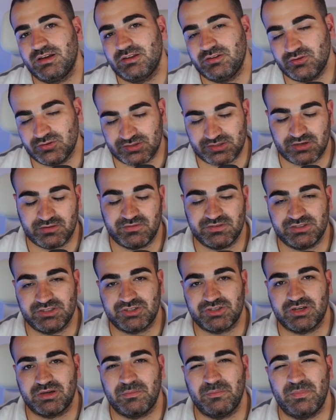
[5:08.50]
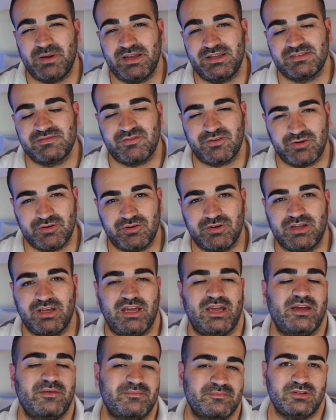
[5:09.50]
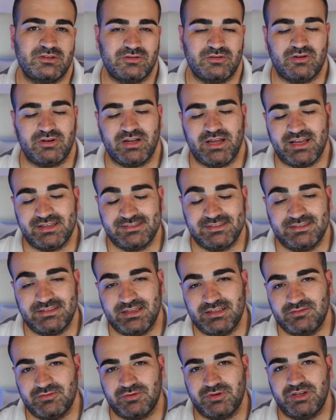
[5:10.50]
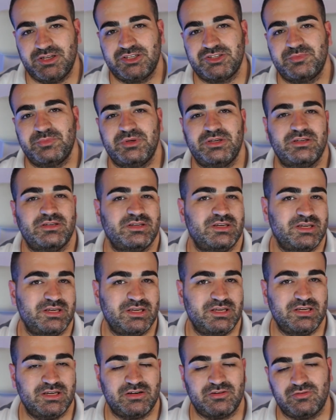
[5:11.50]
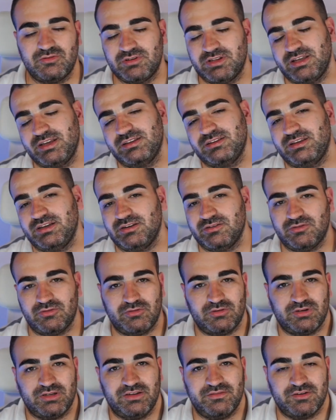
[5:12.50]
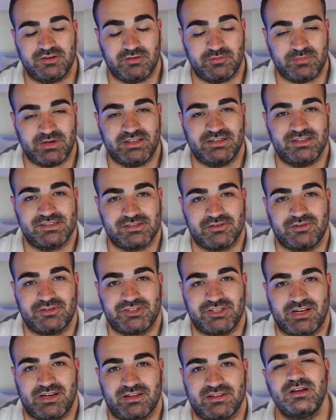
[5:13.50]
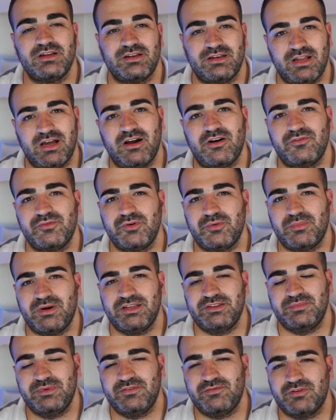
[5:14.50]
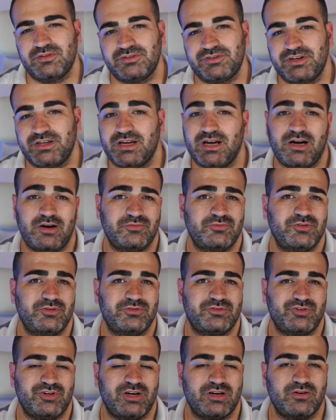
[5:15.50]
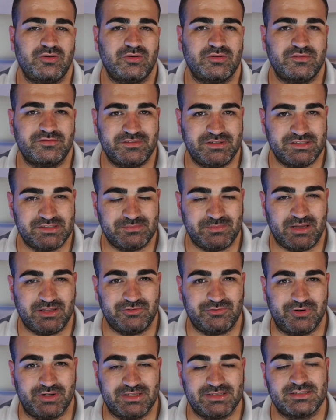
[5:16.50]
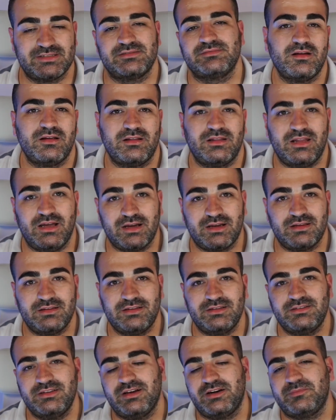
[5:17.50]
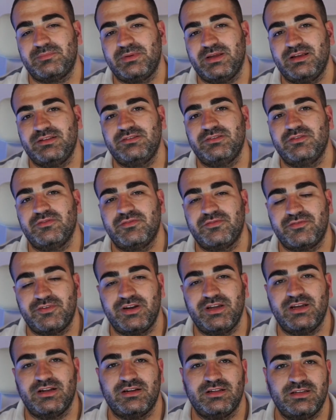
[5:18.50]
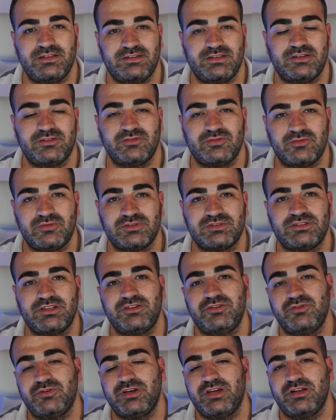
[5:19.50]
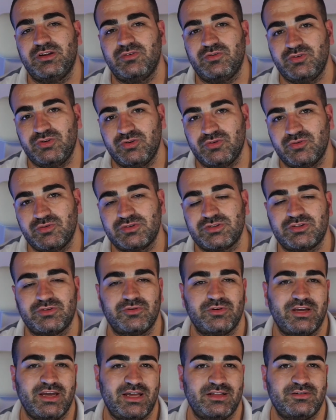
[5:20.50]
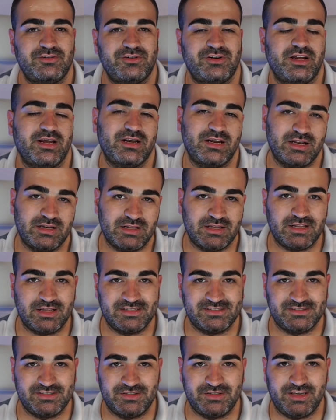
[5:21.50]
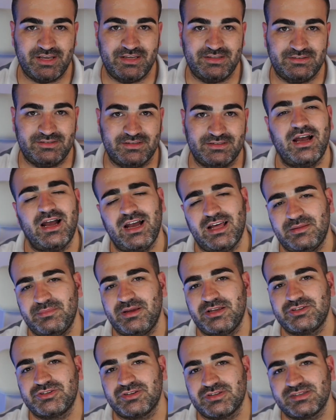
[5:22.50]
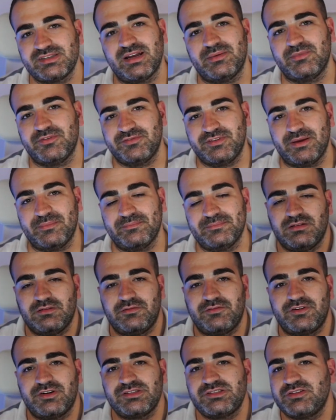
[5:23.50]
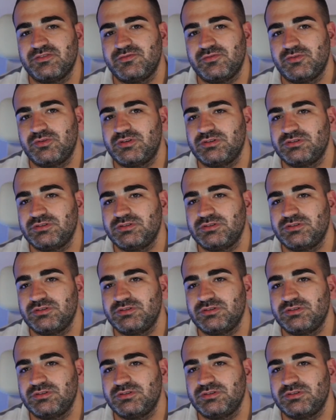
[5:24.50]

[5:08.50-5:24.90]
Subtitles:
user acquisition campaigns for your game, don't hesitate to reach me here on LinkedIn or even on my Discord channel. Now you might be wondering, how do you track all of these metrics? Luckily, there are plenty of free analytic tools that you can use to gather and analyze the data. I'll mention some of them. First of all,